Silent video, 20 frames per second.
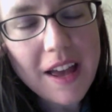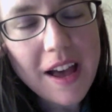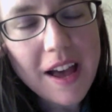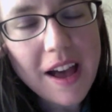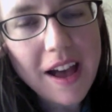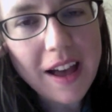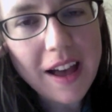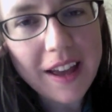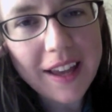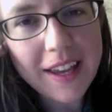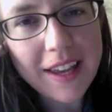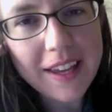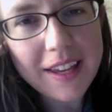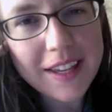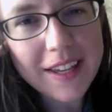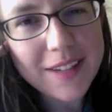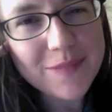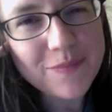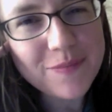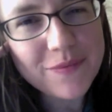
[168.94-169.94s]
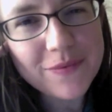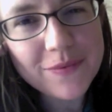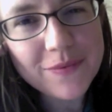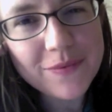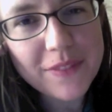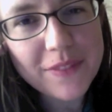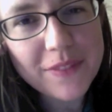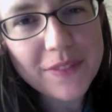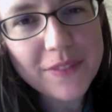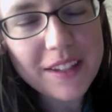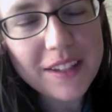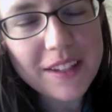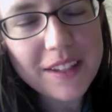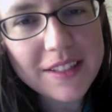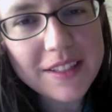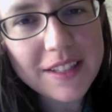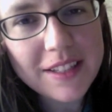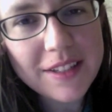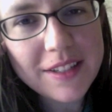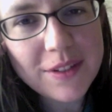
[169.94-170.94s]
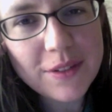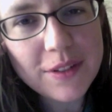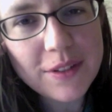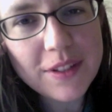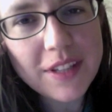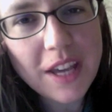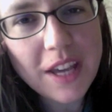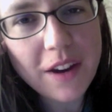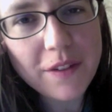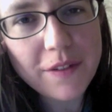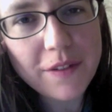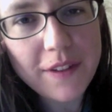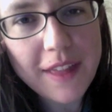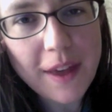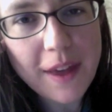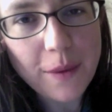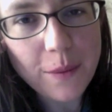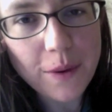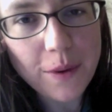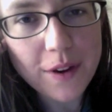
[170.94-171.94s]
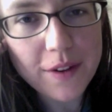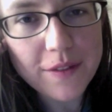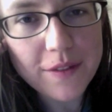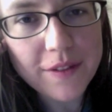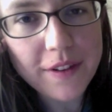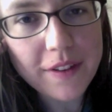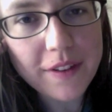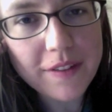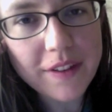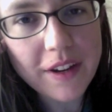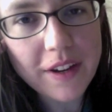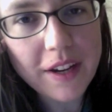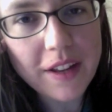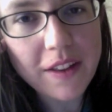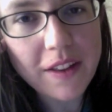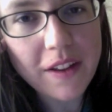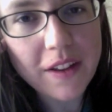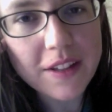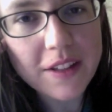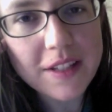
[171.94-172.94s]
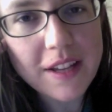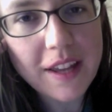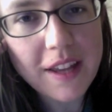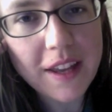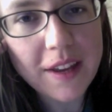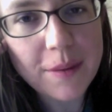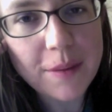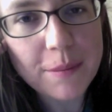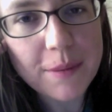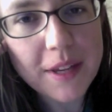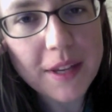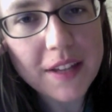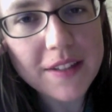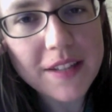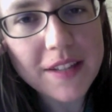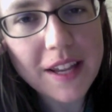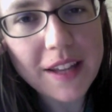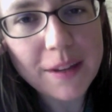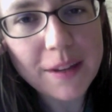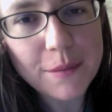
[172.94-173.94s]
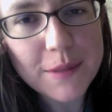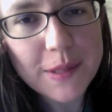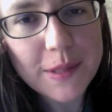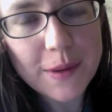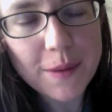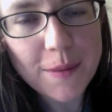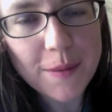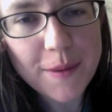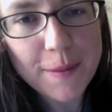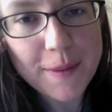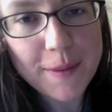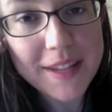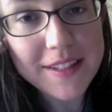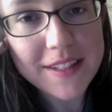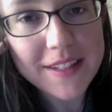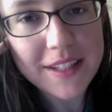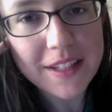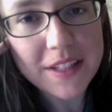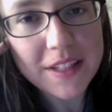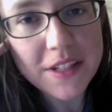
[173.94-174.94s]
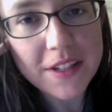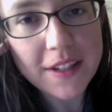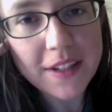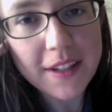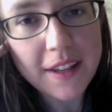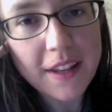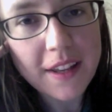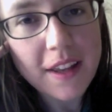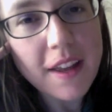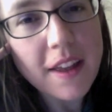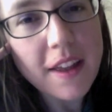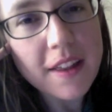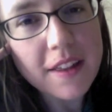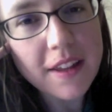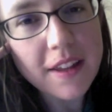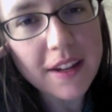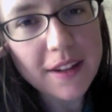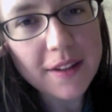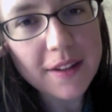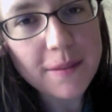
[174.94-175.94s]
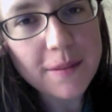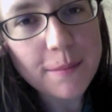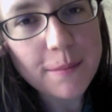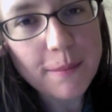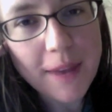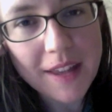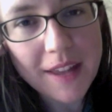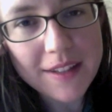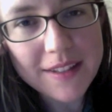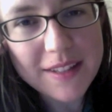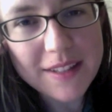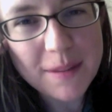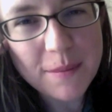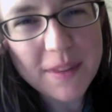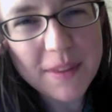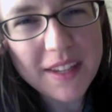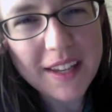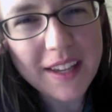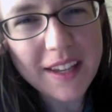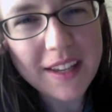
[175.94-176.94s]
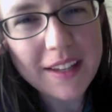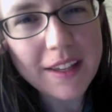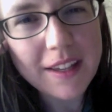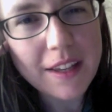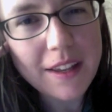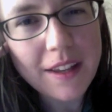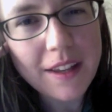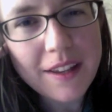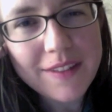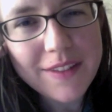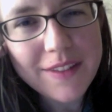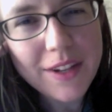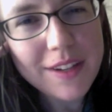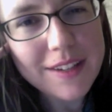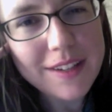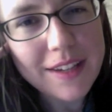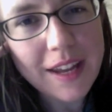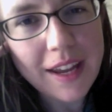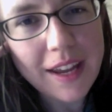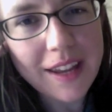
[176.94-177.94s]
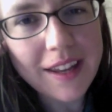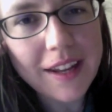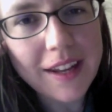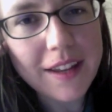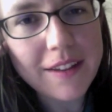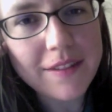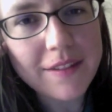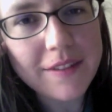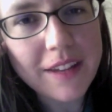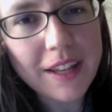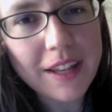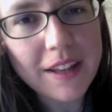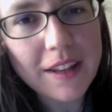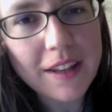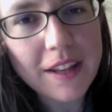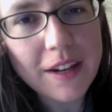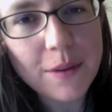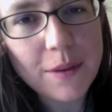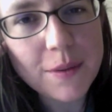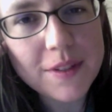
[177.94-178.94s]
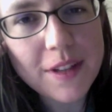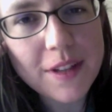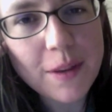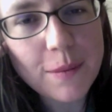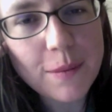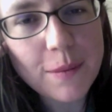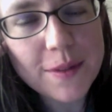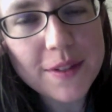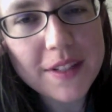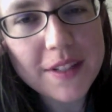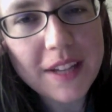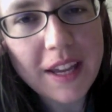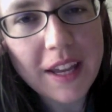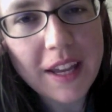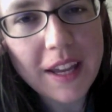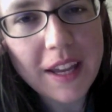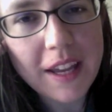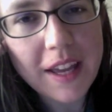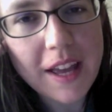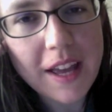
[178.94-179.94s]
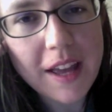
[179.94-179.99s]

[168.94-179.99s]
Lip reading: I didn't care for that word for a very long time because I had absorbed the message that it meant something very negative and that it was almost a